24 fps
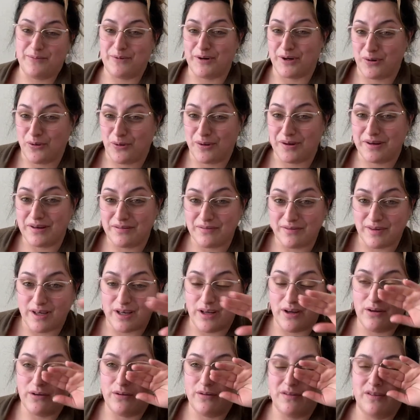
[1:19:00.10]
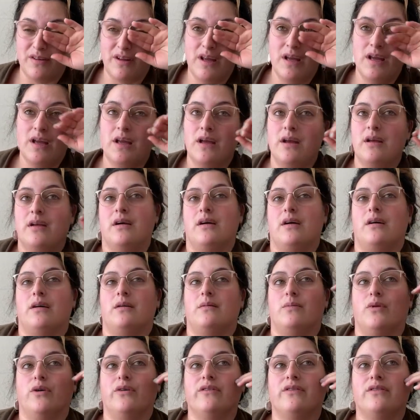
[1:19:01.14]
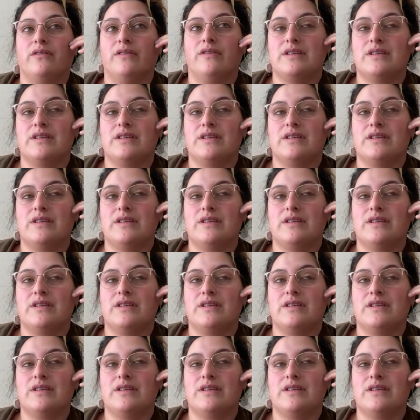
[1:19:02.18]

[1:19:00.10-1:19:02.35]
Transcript: recorded videos. Um, most of